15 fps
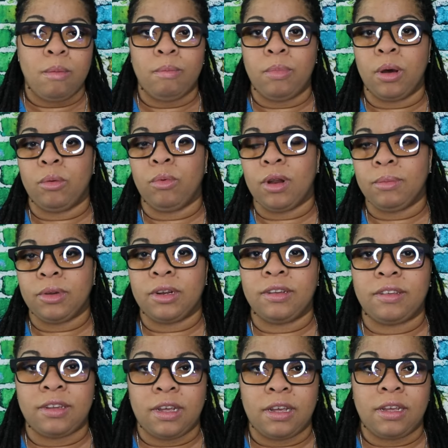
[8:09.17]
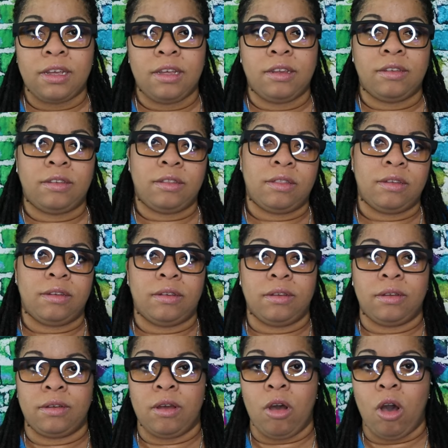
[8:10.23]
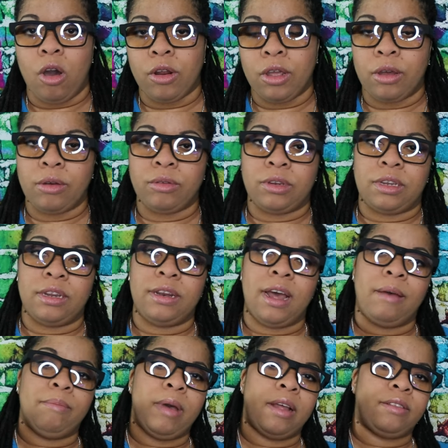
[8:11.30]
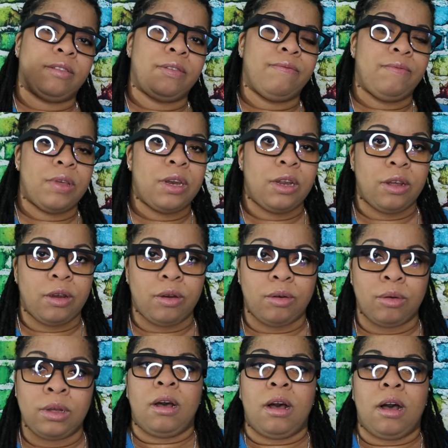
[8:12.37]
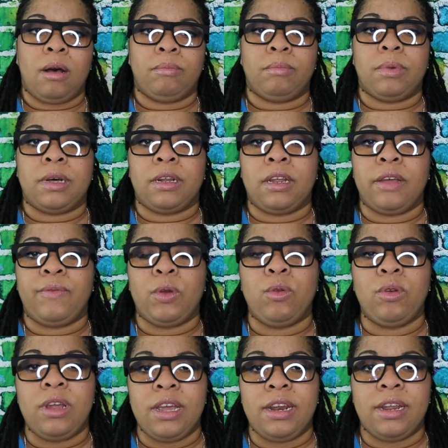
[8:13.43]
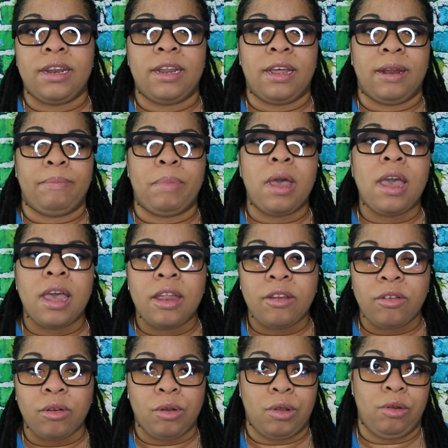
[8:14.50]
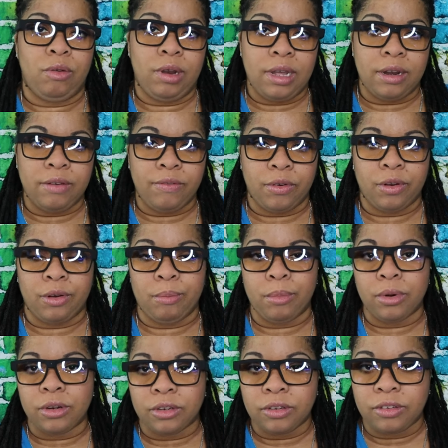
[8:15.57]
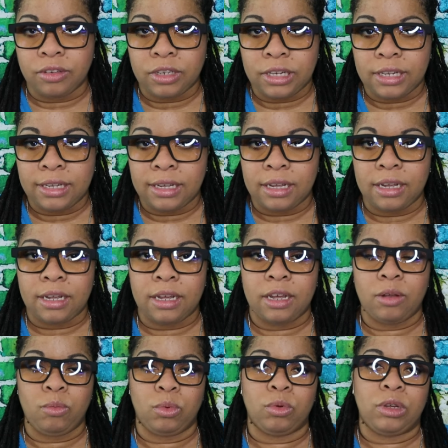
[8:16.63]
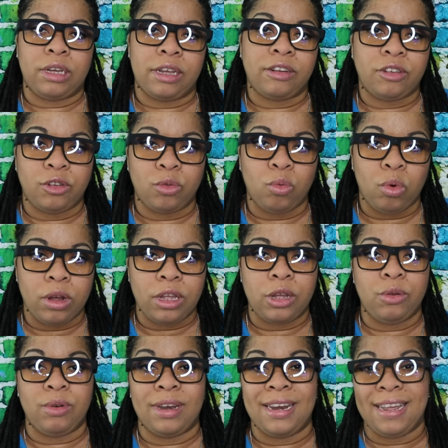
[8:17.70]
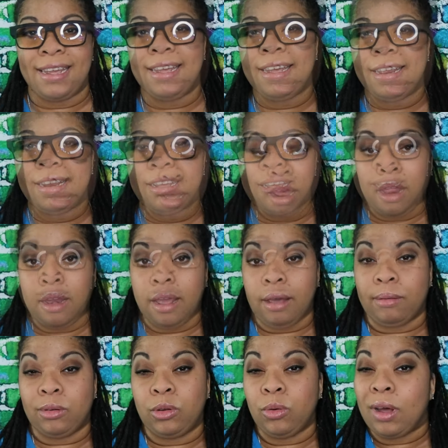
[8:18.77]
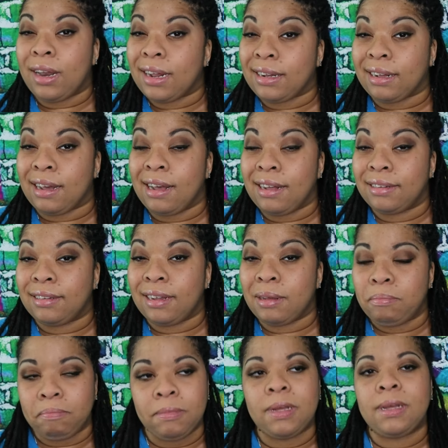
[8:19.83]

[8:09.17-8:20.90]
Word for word: but what I'm gonna say is the audio did not match the video um, but if you need it in a pinch or you need it for an emergency it will get you what you need now do I like the concept